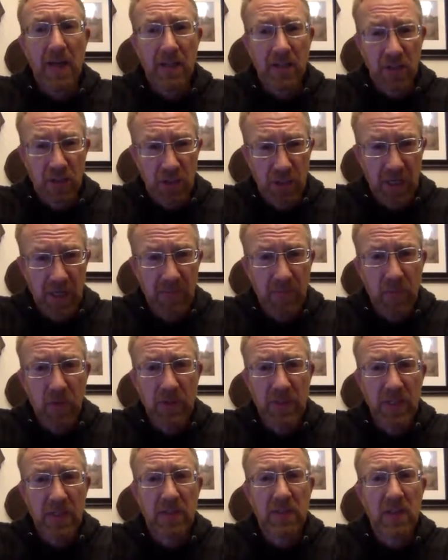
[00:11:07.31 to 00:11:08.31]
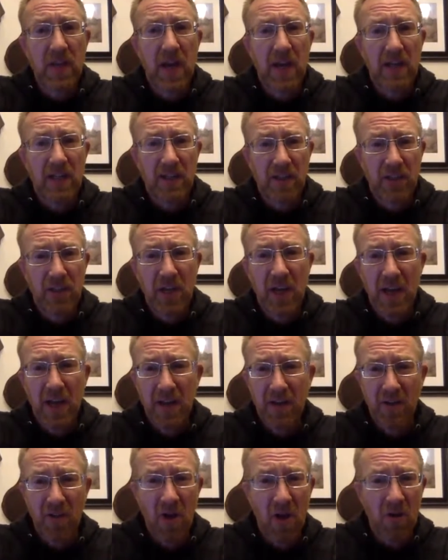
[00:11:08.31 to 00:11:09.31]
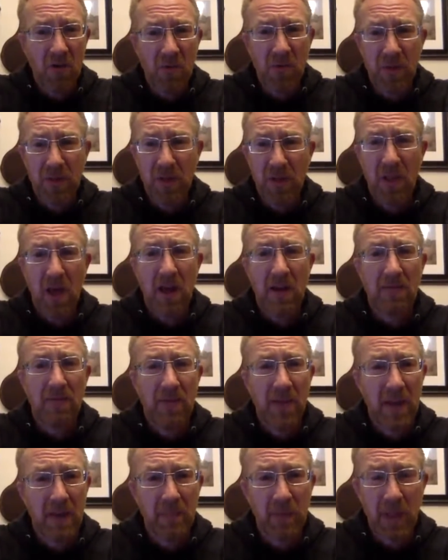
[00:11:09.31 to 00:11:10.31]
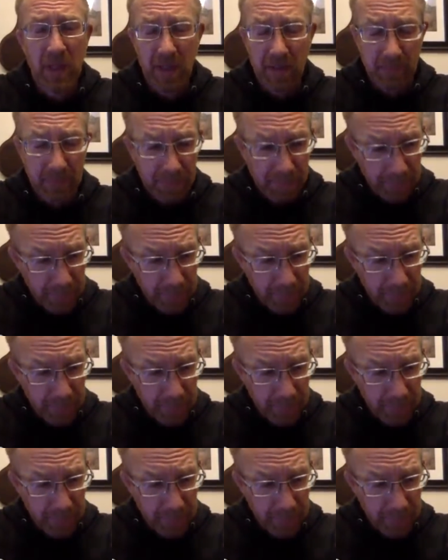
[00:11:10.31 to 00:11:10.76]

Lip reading: His Jeep was inside his shed, along with a lot of family